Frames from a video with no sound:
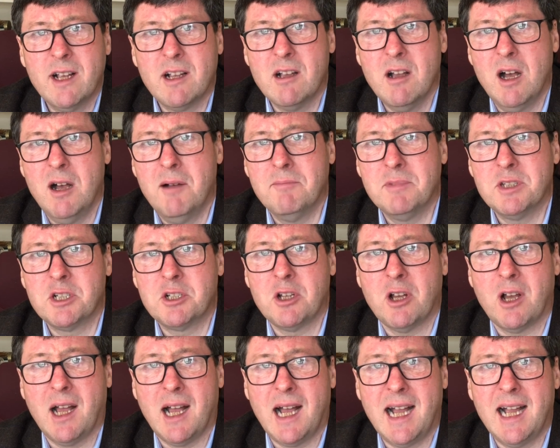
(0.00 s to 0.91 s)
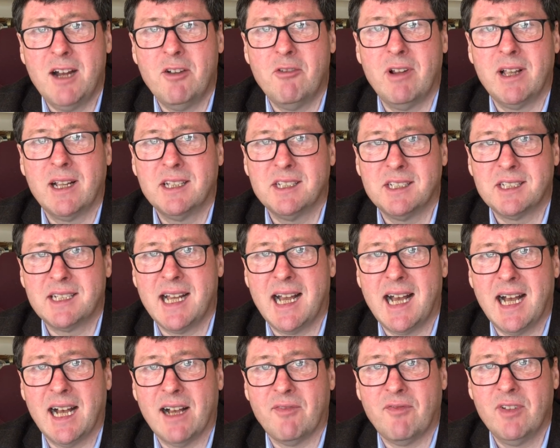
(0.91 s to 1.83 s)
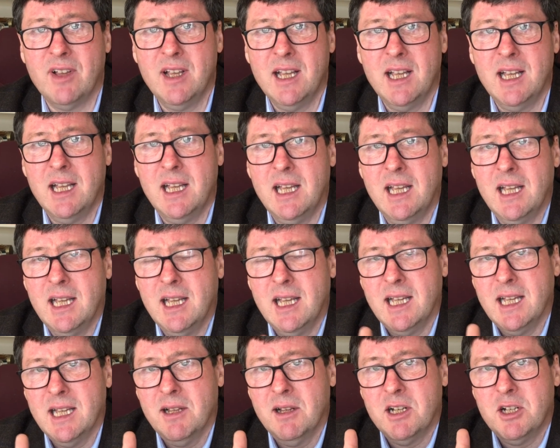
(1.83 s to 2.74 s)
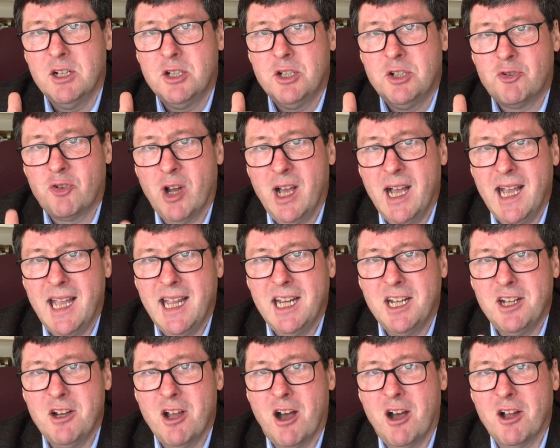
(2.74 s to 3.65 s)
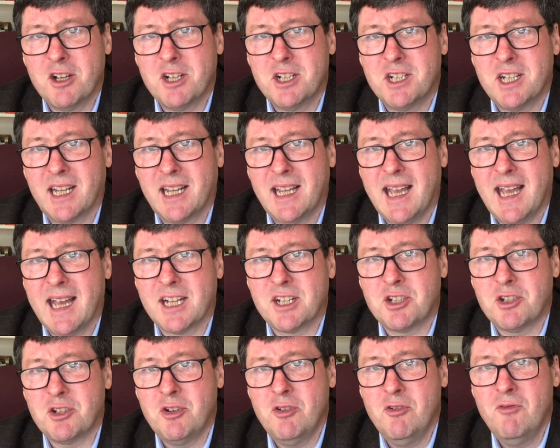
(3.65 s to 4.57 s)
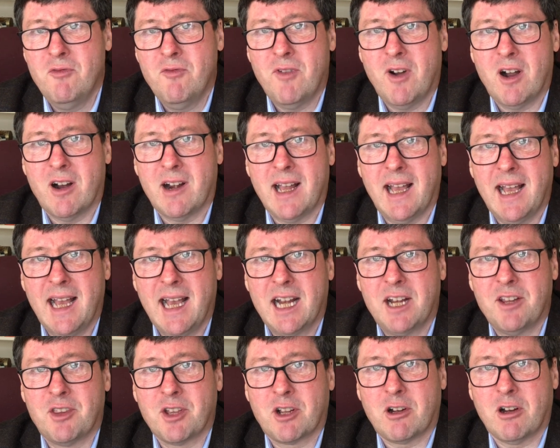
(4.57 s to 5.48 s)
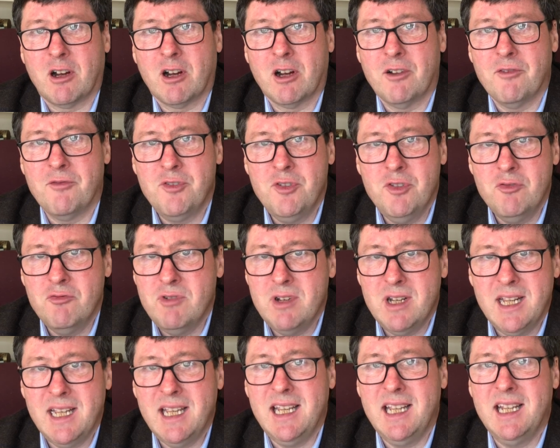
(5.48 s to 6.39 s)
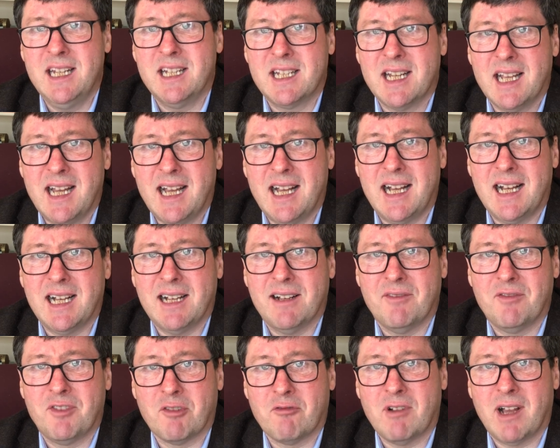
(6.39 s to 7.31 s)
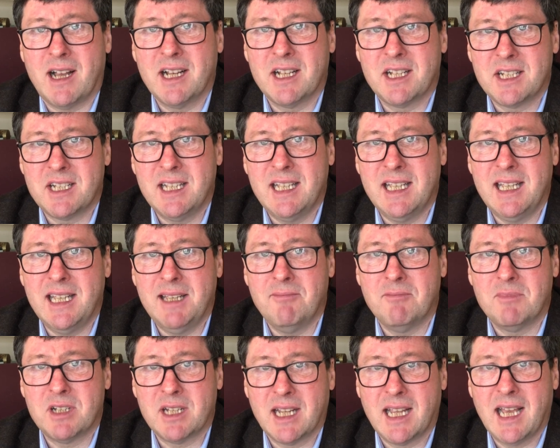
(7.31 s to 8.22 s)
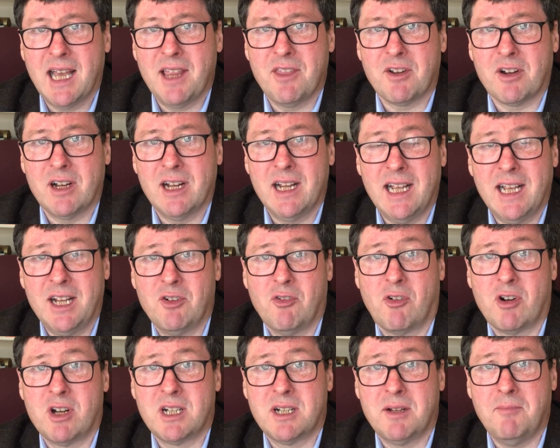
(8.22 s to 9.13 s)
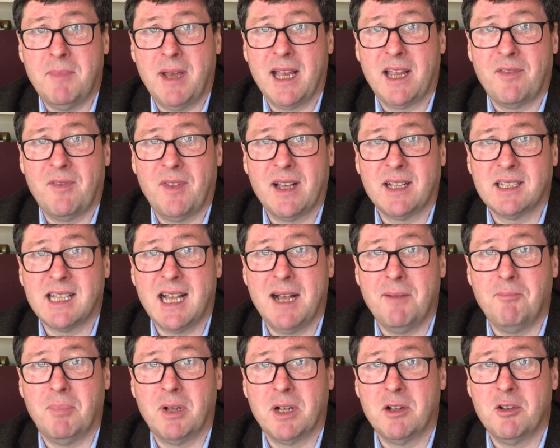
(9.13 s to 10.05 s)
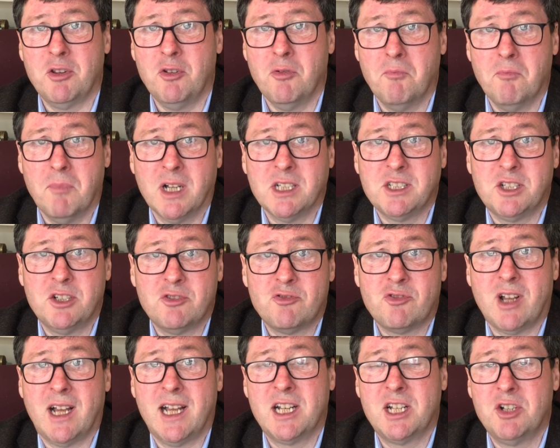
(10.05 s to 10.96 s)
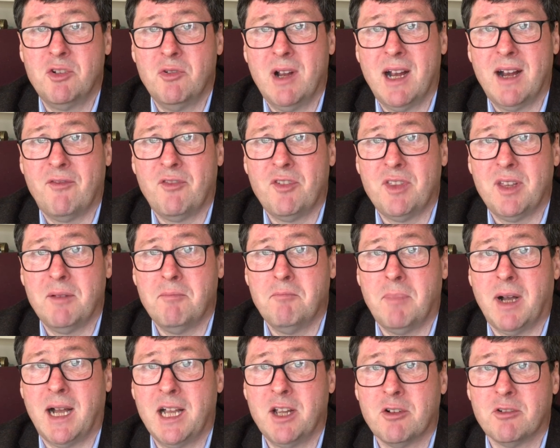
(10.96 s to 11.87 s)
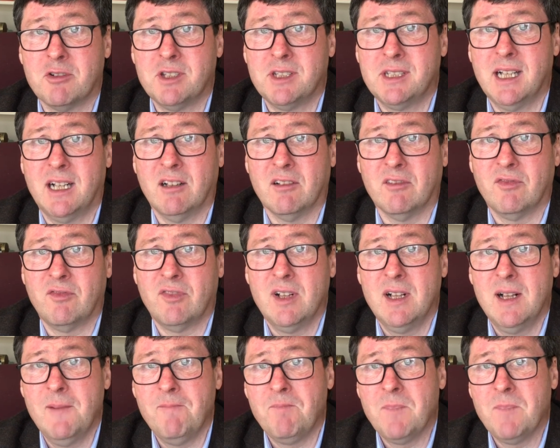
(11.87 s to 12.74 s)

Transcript: it comes to hiring staff, try not to get too far ahead of the curve. You need to have the right team together in order to make things happen. You mustn't try to do everything by yourself.